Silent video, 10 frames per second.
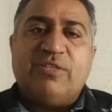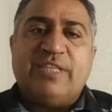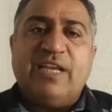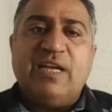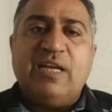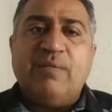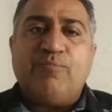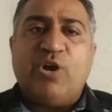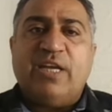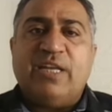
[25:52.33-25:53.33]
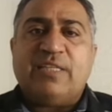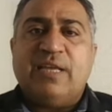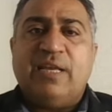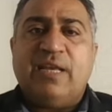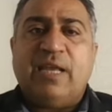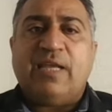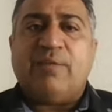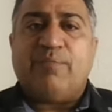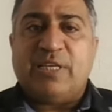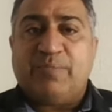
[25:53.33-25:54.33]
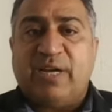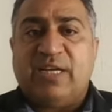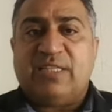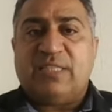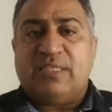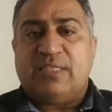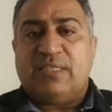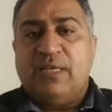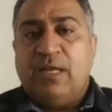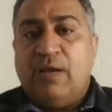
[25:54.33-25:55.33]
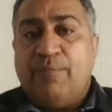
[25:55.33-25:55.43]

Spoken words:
second point is like best practices is